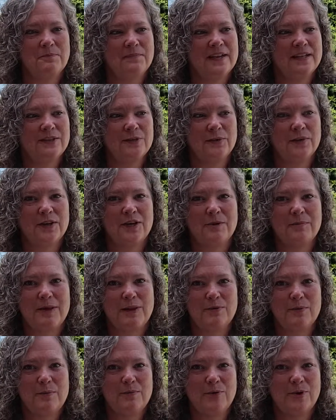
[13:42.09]
That's only going to be
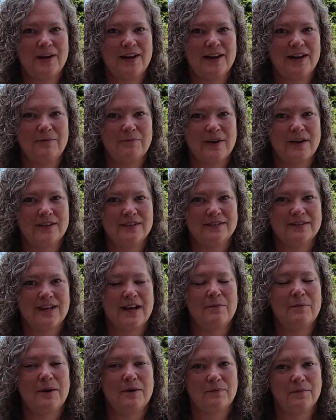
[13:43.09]
3.9 miles.
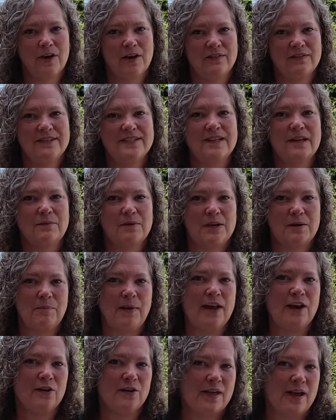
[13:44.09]
I mean, obviously I'm going to
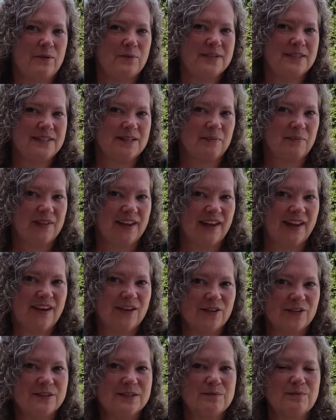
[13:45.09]
pair that with something
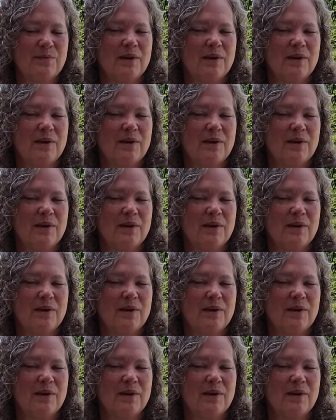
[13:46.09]
else,